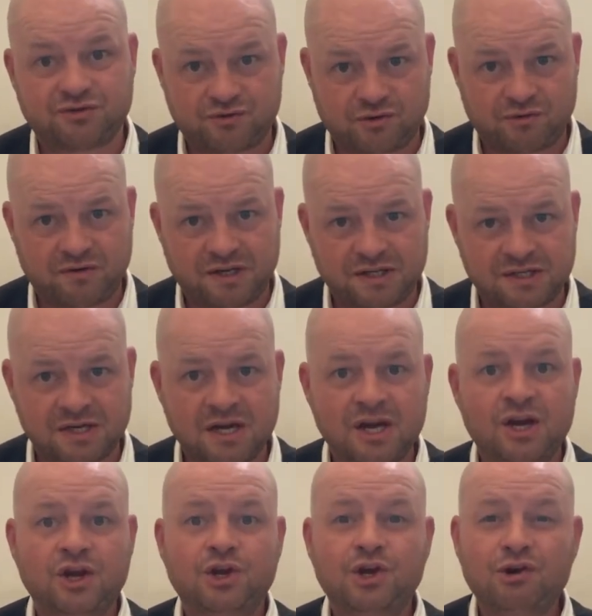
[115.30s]
drawings.
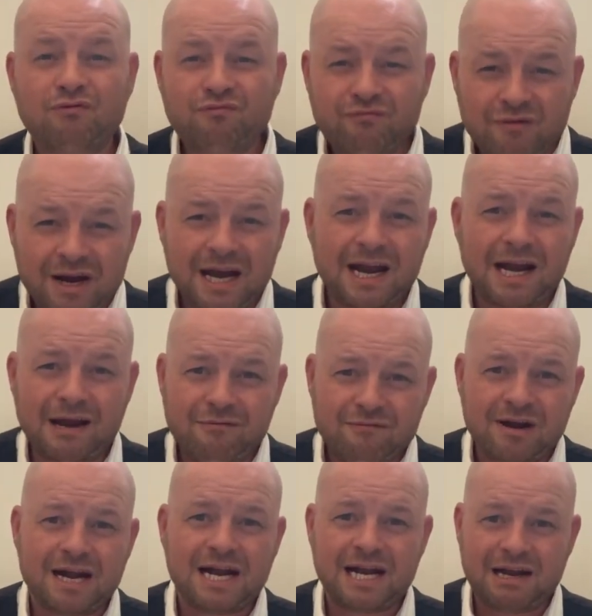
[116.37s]
You really,
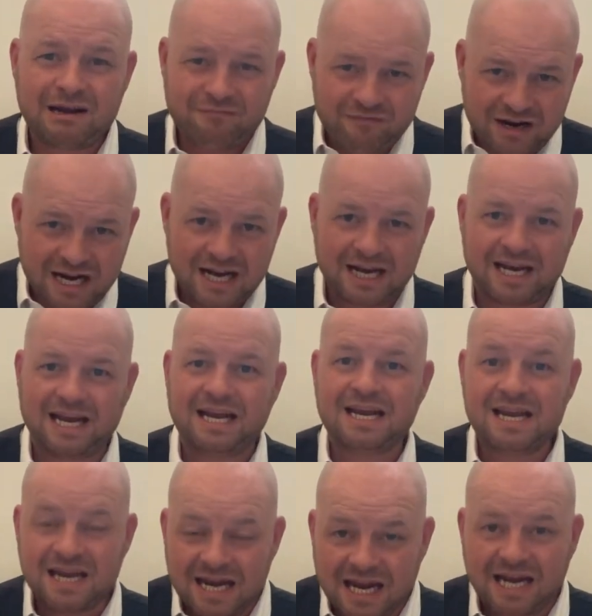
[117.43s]
really, really
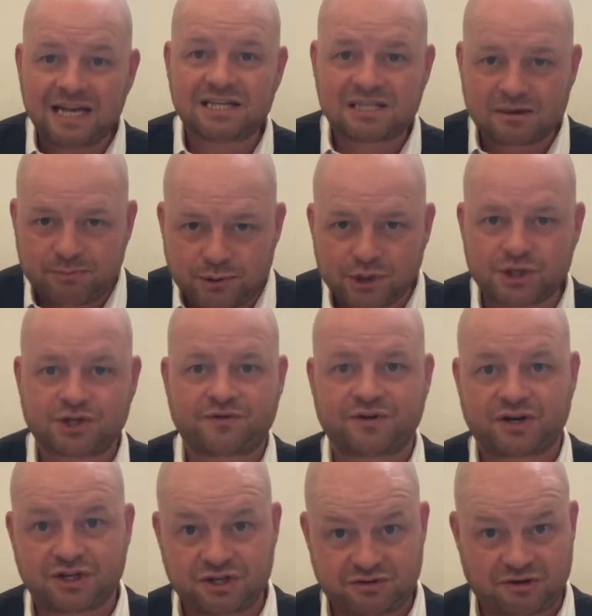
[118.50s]
need to push for
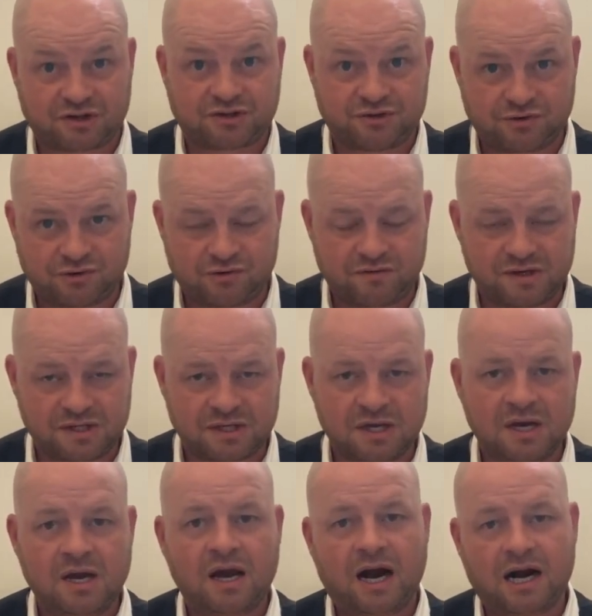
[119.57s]
construction drawings.
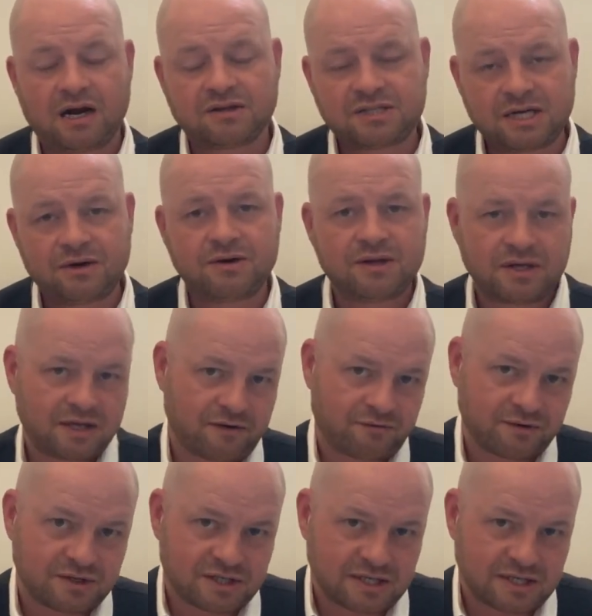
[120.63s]
And I'll tell you the difference